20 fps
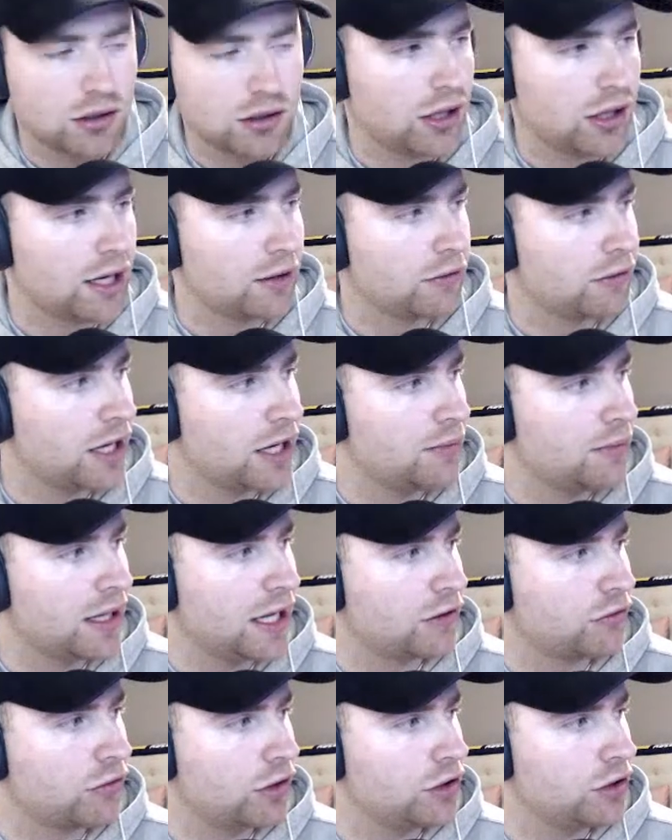I upgraded my
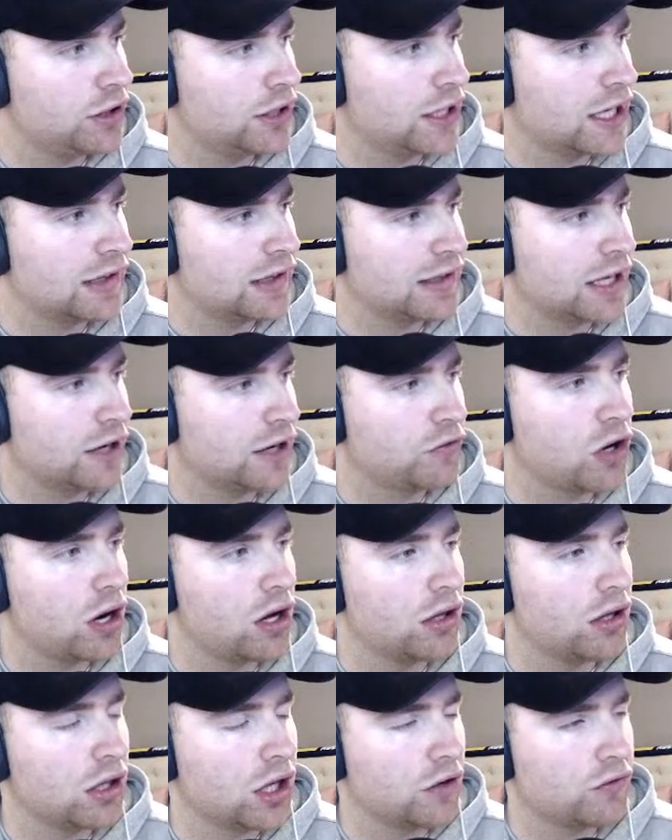last one here, Gus. So I've
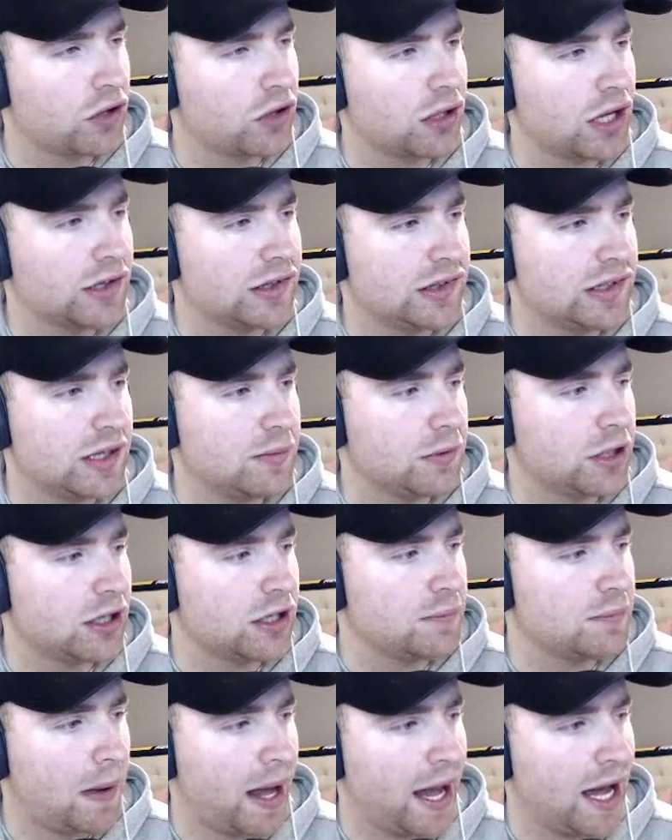got like
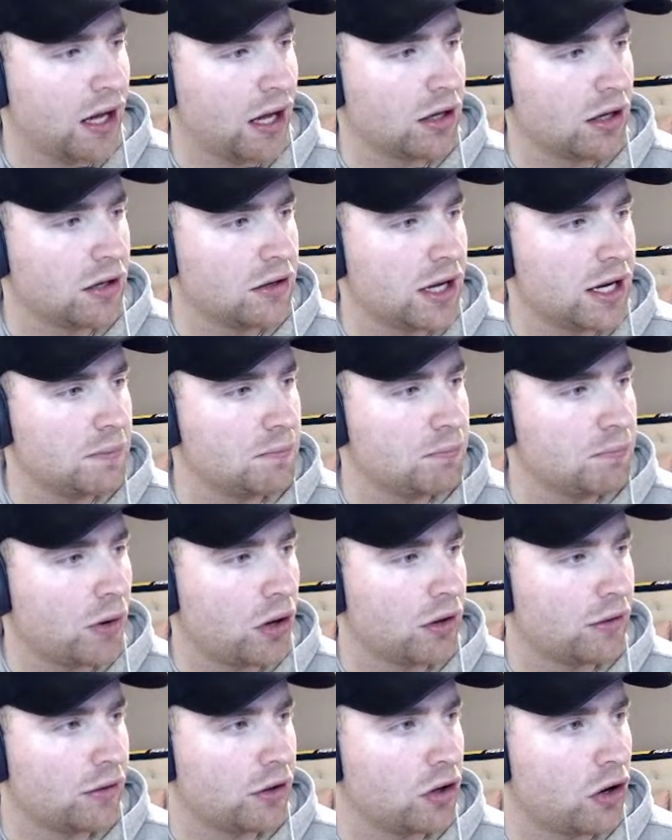Simpkin, Powell, and
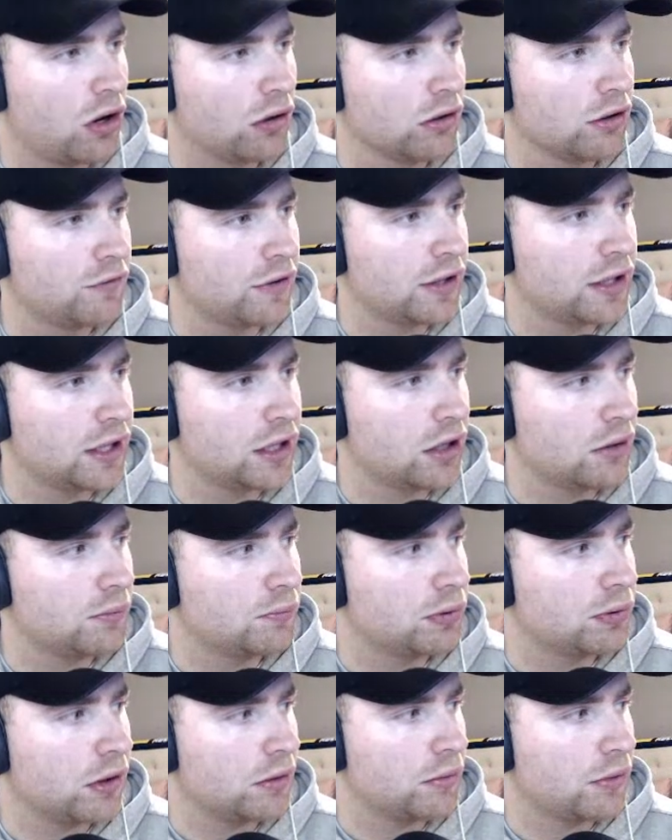Bonner and Oliver that I'd
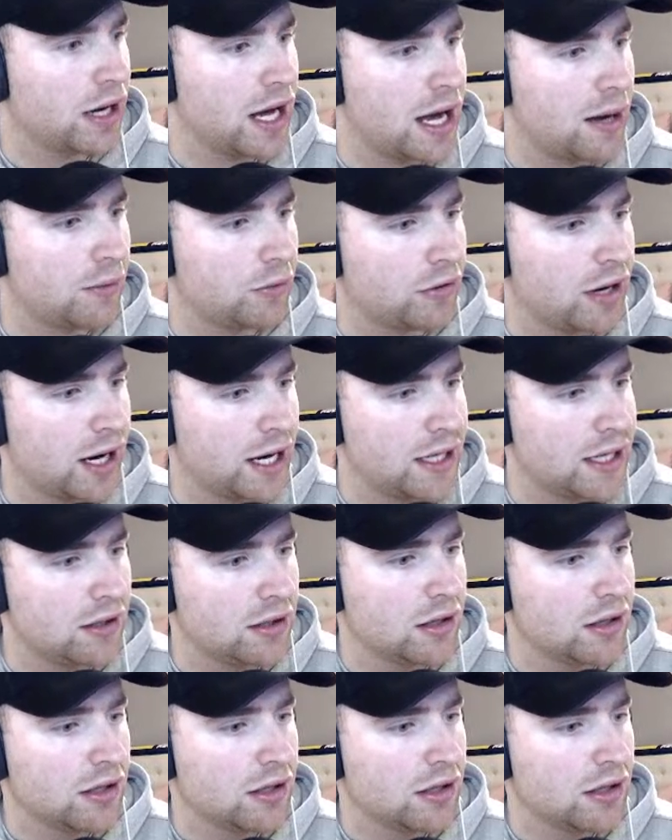probably want to upgrade.